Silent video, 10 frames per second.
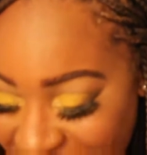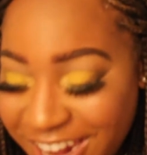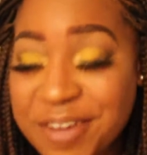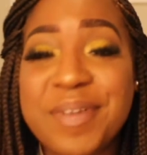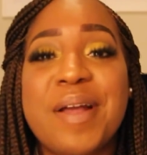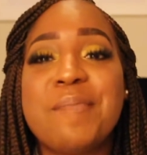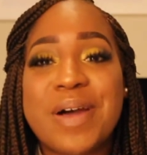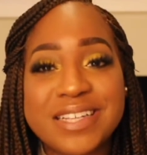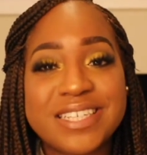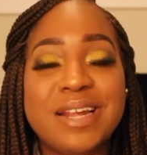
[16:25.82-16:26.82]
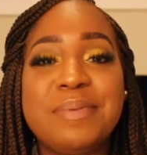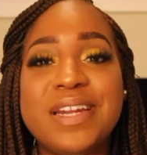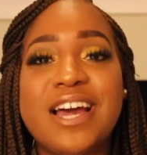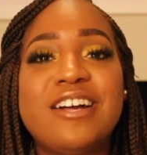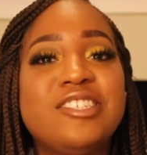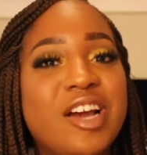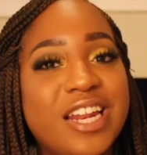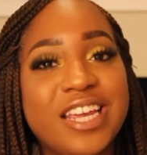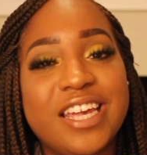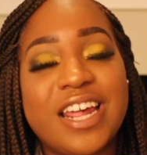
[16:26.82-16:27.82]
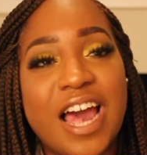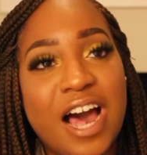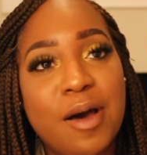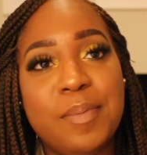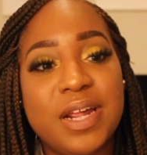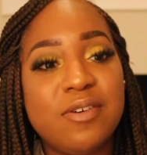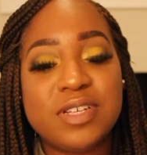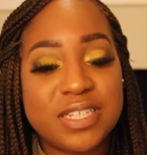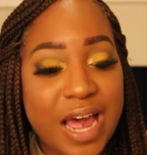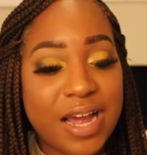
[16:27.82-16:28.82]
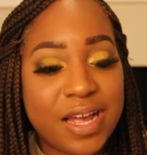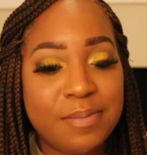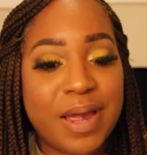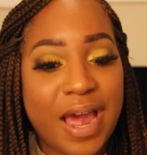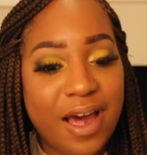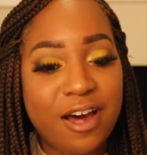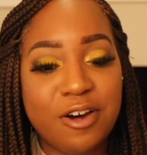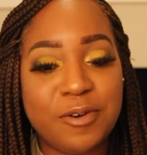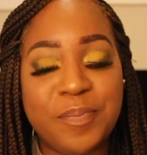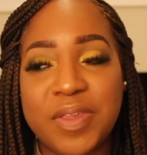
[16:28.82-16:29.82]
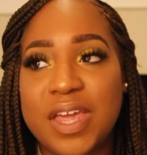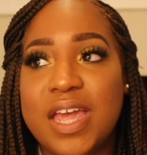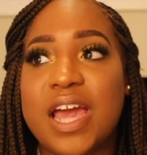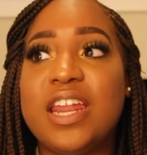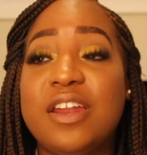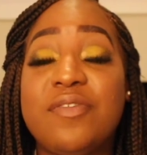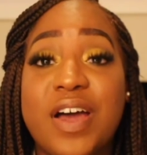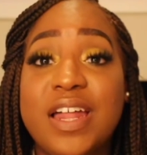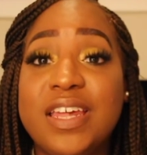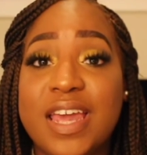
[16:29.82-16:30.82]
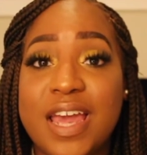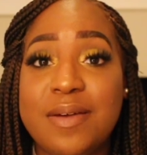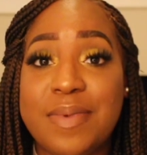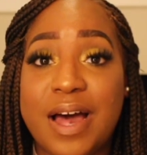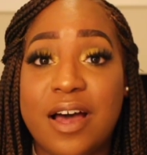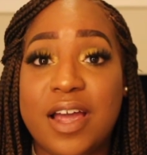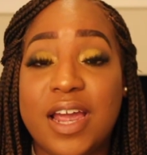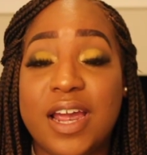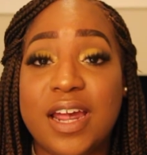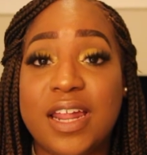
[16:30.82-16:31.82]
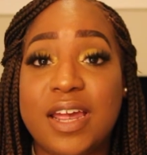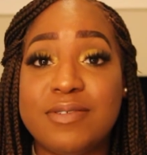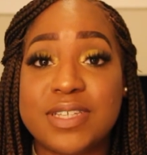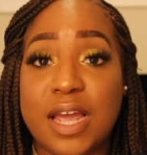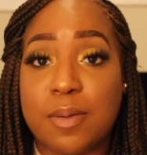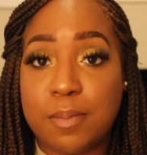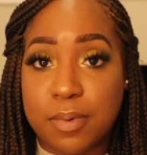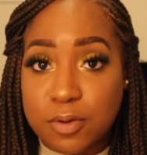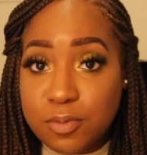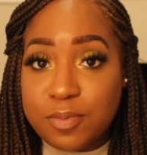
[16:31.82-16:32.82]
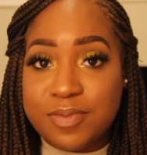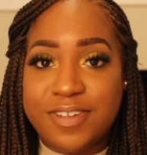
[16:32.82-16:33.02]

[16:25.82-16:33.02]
And I'm like bouncing up and down trying to get it out, but it was not coming out. And then it finally came out and it was like boom.